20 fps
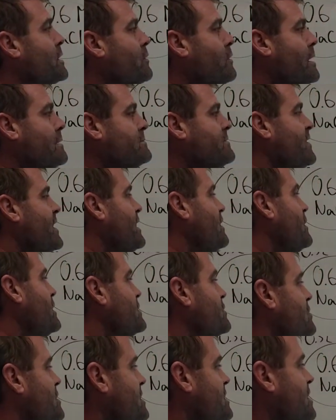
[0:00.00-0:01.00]
grams of NaOH
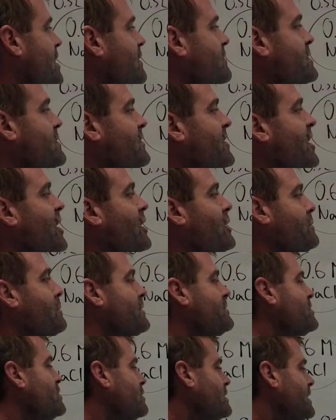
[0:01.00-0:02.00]
are dissolved to volume
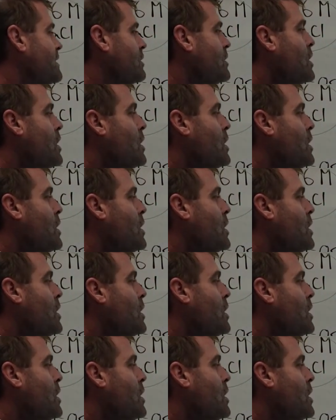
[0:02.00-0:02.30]
of 2 liter.